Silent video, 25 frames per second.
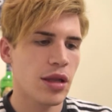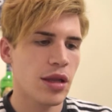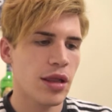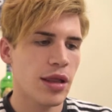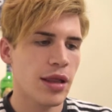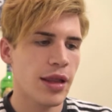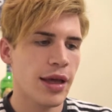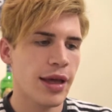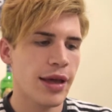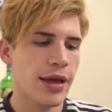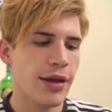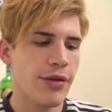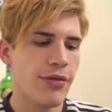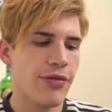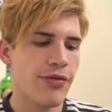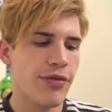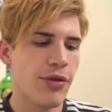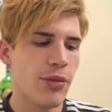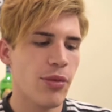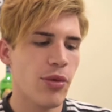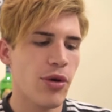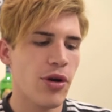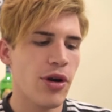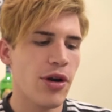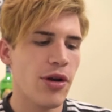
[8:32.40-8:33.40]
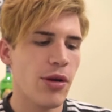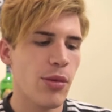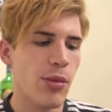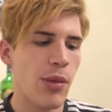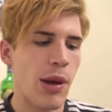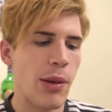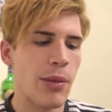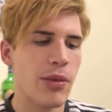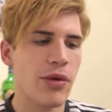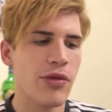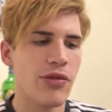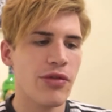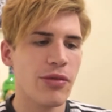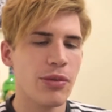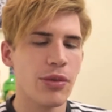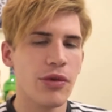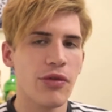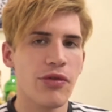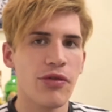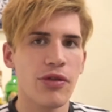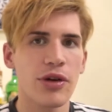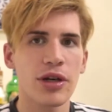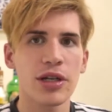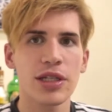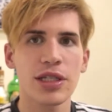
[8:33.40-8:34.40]
like, from what I remember from the
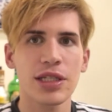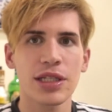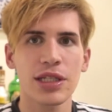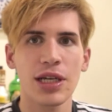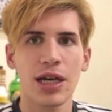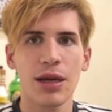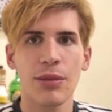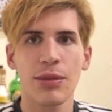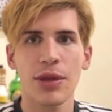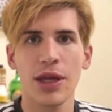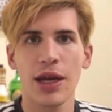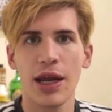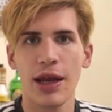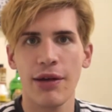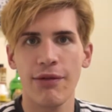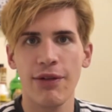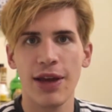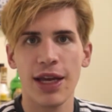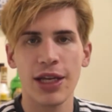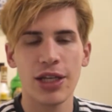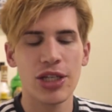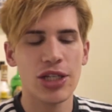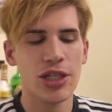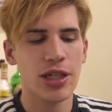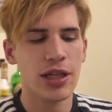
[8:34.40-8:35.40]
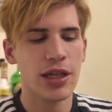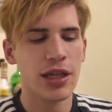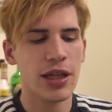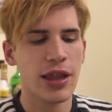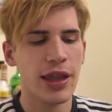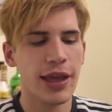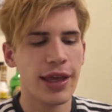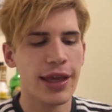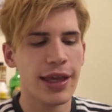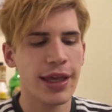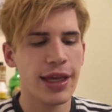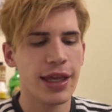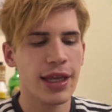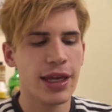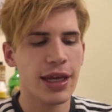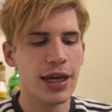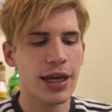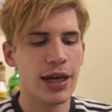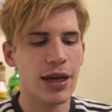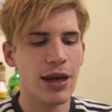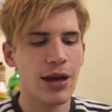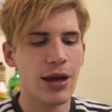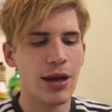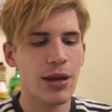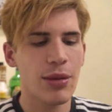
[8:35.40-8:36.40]
first time that I'm actually like heating
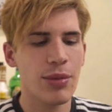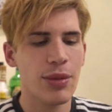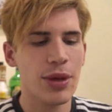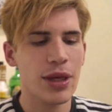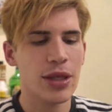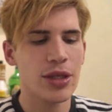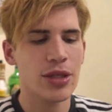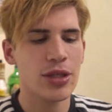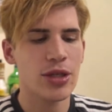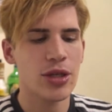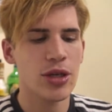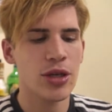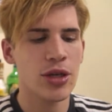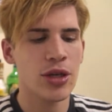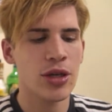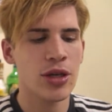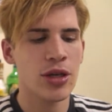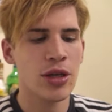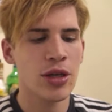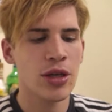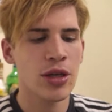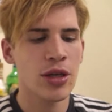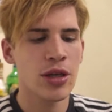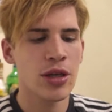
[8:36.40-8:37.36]
it up, it took